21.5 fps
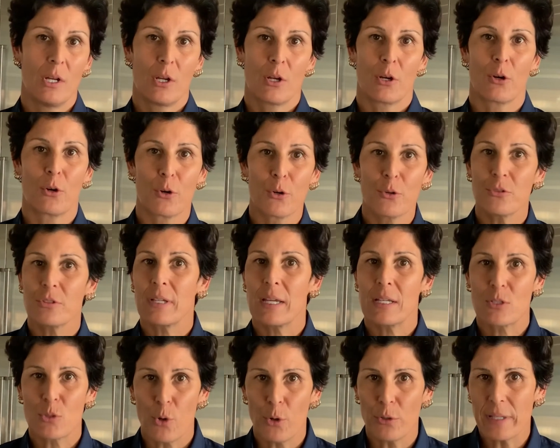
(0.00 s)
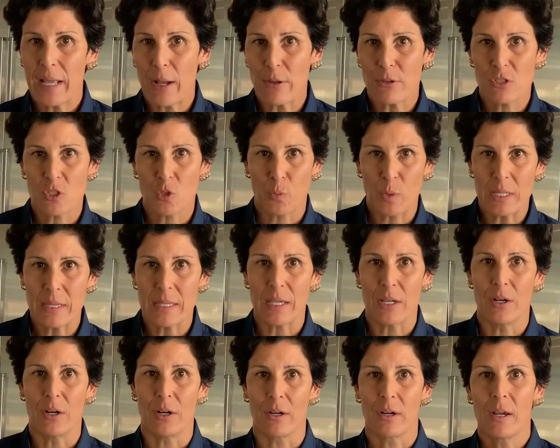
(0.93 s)
Girls get told how sweet they
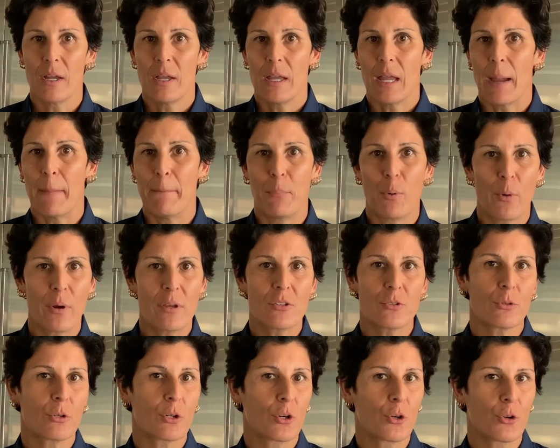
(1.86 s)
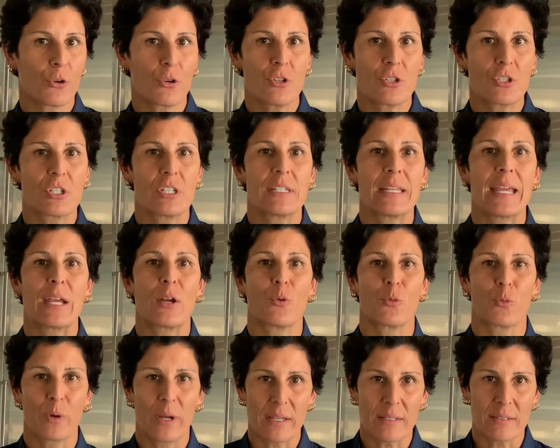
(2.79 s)
are, and boys are encouraged to take
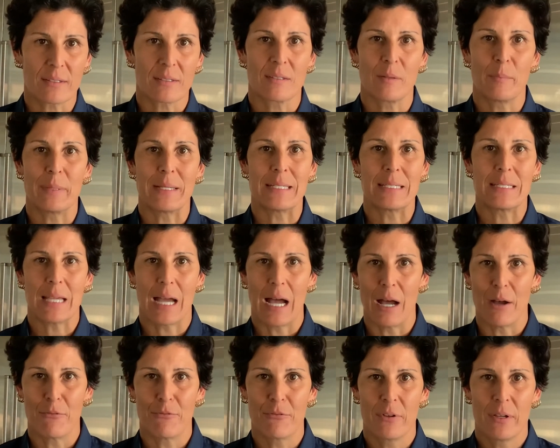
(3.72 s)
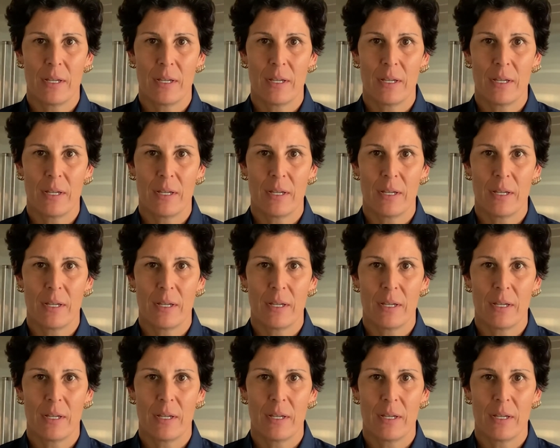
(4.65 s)
risks and be tough.